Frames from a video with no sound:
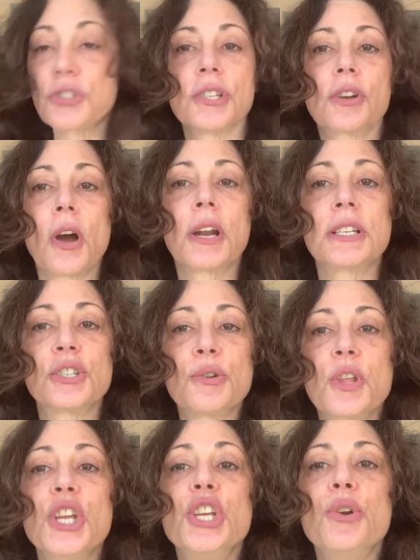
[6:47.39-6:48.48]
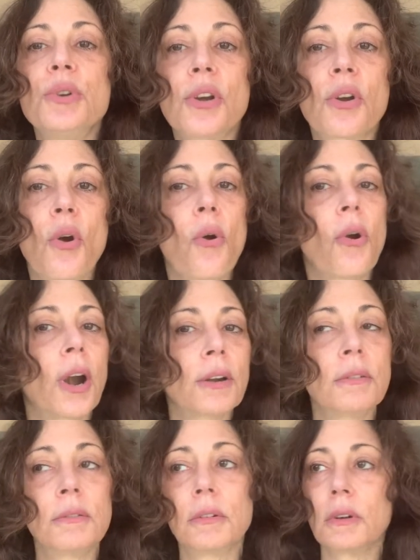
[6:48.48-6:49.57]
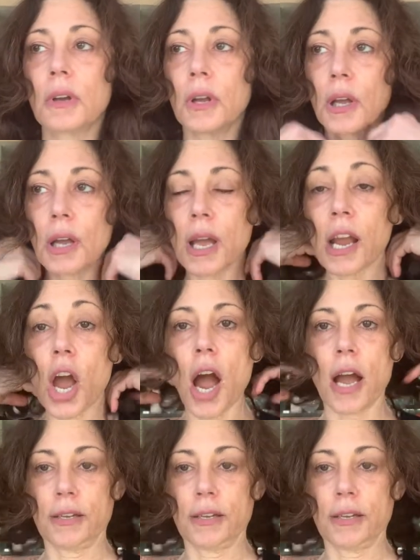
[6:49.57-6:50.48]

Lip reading: She's gonna do the unicorn cut,